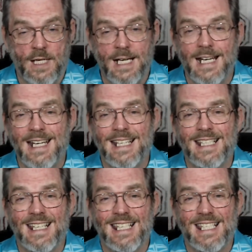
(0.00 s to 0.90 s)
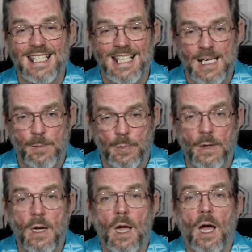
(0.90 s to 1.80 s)
it is a sleep,
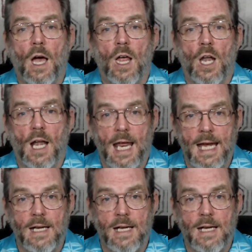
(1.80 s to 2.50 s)
a late,